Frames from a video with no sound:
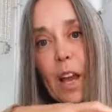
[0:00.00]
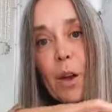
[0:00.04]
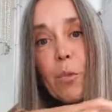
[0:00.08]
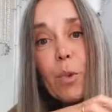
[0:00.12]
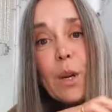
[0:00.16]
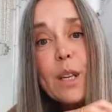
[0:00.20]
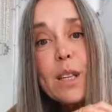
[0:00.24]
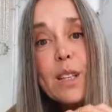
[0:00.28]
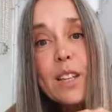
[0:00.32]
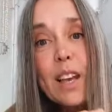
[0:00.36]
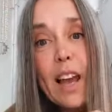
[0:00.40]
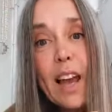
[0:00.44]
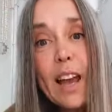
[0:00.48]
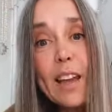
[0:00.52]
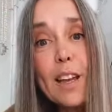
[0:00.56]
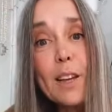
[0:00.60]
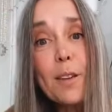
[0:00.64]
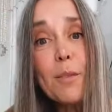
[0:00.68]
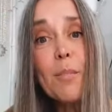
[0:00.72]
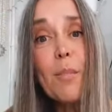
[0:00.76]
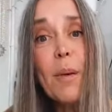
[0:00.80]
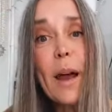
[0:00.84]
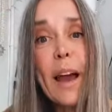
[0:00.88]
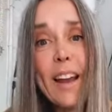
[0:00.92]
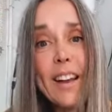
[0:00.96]
Can we take
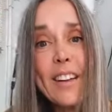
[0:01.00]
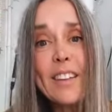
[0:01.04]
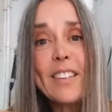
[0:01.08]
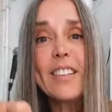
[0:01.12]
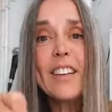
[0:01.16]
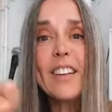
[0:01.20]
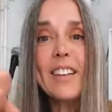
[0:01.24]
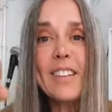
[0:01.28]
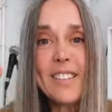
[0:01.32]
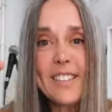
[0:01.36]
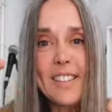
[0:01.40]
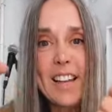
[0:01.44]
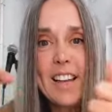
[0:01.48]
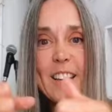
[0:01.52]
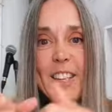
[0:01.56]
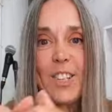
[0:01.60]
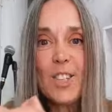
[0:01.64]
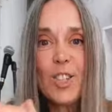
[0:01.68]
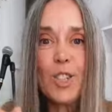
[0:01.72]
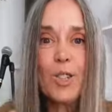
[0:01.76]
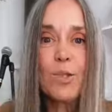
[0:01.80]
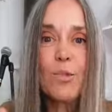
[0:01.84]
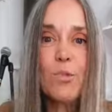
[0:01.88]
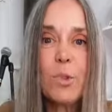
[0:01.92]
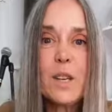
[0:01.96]
back these
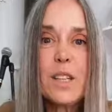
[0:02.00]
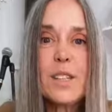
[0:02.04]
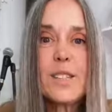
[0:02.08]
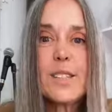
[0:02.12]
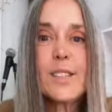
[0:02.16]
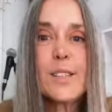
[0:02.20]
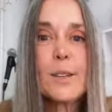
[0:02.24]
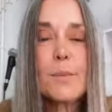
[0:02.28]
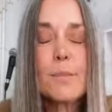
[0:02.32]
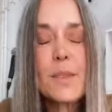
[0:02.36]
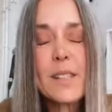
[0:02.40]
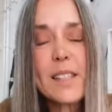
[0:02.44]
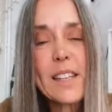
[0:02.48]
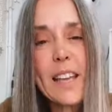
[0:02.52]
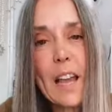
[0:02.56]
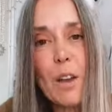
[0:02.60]
ancient wisdoms?